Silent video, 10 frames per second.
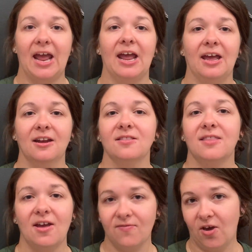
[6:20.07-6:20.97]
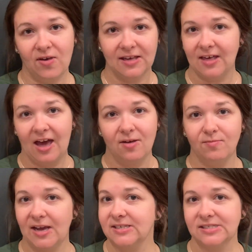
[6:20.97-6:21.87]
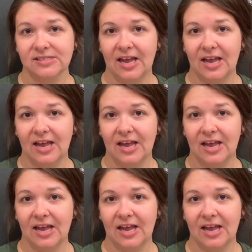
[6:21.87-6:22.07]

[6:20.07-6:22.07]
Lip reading: and they feel like that makes